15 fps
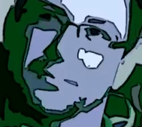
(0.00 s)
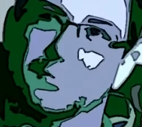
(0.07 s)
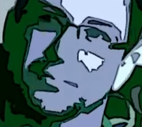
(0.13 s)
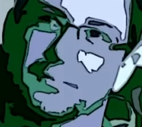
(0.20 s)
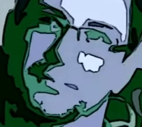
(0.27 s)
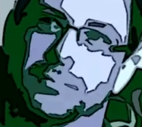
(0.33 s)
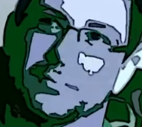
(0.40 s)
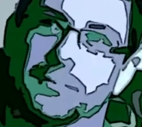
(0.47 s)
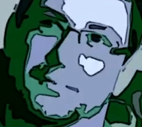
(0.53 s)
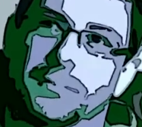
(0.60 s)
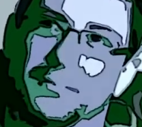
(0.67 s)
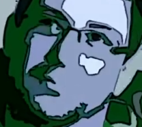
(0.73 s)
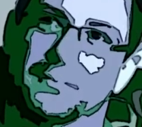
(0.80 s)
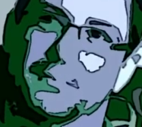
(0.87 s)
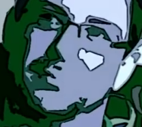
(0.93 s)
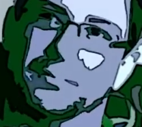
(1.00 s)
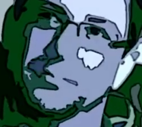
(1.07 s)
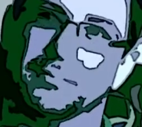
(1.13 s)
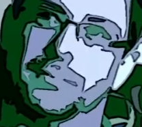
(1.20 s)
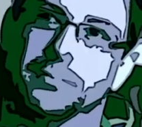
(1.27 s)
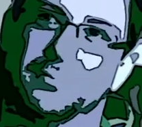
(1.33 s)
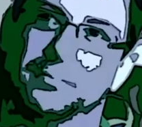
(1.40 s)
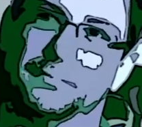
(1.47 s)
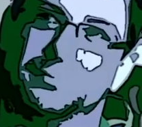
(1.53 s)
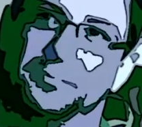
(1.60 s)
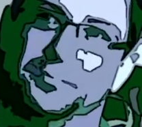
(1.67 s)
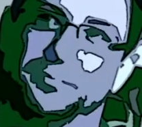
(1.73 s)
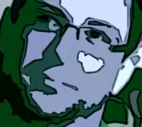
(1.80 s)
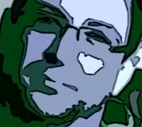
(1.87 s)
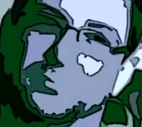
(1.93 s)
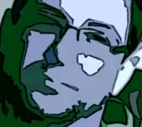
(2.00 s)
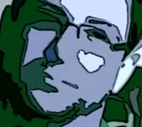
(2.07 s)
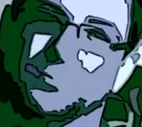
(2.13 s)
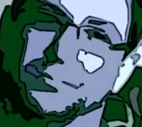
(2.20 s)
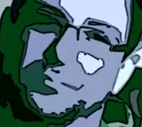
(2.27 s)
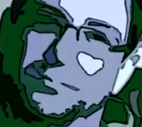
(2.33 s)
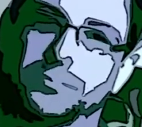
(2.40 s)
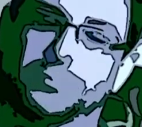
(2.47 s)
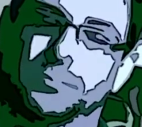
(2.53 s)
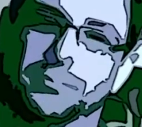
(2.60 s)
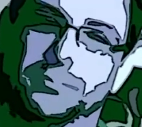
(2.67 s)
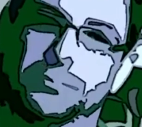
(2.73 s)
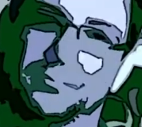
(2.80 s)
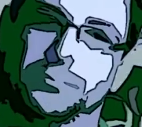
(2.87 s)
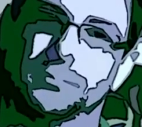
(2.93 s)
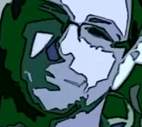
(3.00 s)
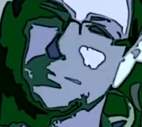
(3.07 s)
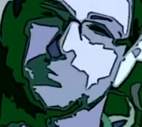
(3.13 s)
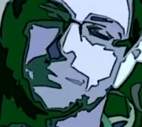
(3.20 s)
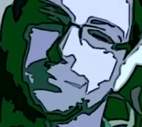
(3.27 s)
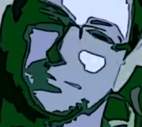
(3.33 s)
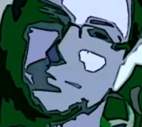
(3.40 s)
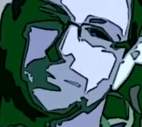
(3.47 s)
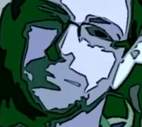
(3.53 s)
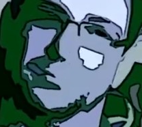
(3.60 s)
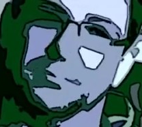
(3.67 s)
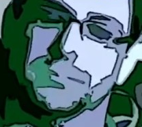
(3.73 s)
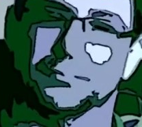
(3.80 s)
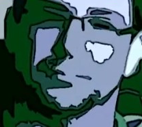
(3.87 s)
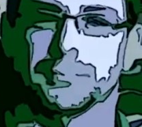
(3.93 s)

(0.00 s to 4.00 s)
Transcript: or lesson do you think should be mandatory that is